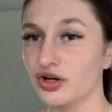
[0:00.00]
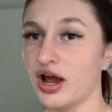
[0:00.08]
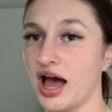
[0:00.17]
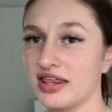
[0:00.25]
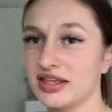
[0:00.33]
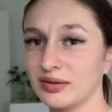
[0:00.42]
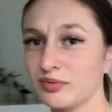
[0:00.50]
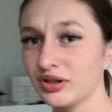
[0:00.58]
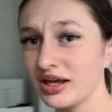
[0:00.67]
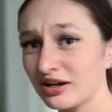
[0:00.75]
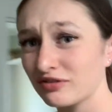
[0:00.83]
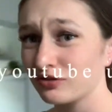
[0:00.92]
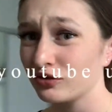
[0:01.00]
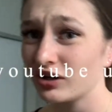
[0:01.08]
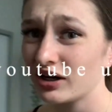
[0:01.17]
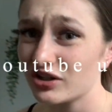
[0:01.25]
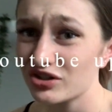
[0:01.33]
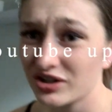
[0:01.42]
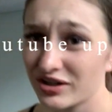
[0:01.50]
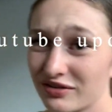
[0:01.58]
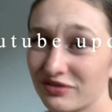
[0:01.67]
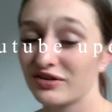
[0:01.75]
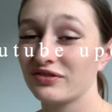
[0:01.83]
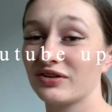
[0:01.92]
I think I'm on like
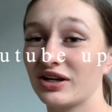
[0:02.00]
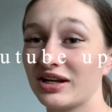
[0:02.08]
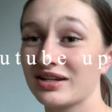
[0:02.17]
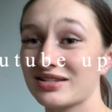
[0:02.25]
415